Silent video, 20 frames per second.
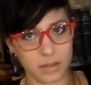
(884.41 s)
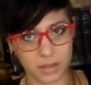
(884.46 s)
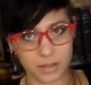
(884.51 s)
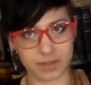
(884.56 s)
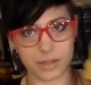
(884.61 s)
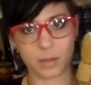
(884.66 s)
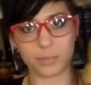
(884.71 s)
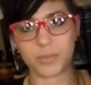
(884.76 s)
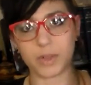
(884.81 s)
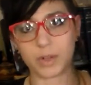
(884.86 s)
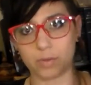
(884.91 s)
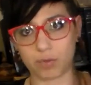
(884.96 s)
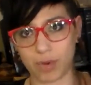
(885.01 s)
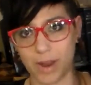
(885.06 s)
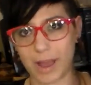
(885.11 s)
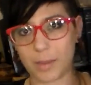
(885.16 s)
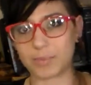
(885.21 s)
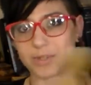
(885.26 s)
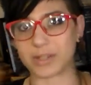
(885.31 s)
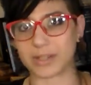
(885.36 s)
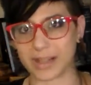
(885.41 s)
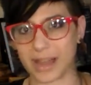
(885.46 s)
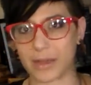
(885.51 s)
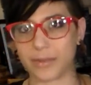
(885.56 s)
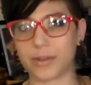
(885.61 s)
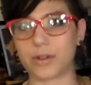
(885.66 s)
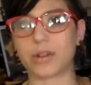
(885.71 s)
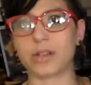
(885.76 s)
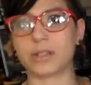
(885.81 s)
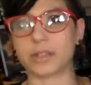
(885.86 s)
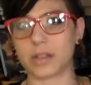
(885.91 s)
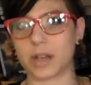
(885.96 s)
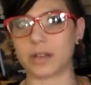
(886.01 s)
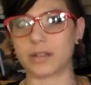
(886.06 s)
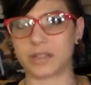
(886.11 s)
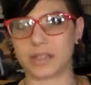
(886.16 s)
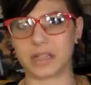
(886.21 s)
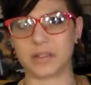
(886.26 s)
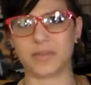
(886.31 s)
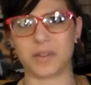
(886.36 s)
something wrapped in leather, it
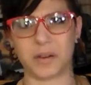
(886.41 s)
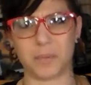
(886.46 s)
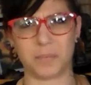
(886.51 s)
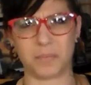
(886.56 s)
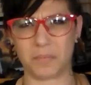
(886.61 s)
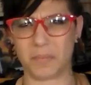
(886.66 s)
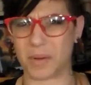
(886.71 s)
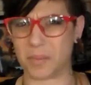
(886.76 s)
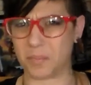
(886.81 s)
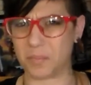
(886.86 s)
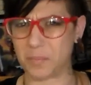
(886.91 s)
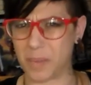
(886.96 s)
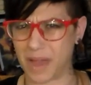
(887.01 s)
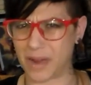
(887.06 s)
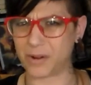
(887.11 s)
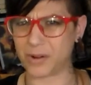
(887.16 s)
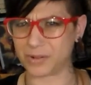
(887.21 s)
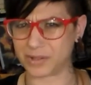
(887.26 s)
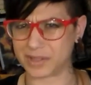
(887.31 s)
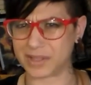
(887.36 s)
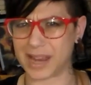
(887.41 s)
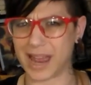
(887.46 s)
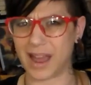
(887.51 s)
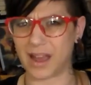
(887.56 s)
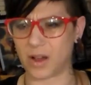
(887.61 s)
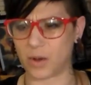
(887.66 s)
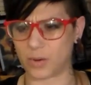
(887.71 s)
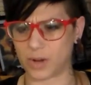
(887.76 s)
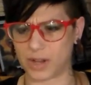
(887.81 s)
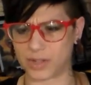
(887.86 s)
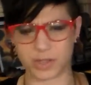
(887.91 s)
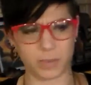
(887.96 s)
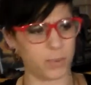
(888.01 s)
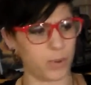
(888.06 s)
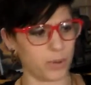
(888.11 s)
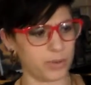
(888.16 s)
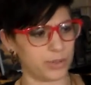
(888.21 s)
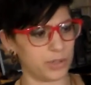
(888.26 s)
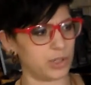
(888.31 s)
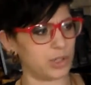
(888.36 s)
does give it a better sound as
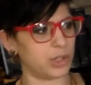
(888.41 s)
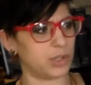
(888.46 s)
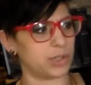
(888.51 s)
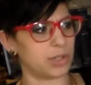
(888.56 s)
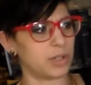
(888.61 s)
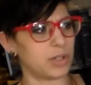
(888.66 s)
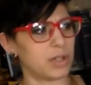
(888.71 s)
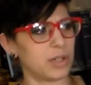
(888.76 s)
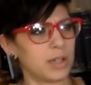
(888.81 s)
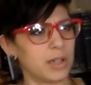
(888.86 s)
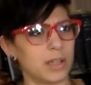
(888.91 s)
opposed to just,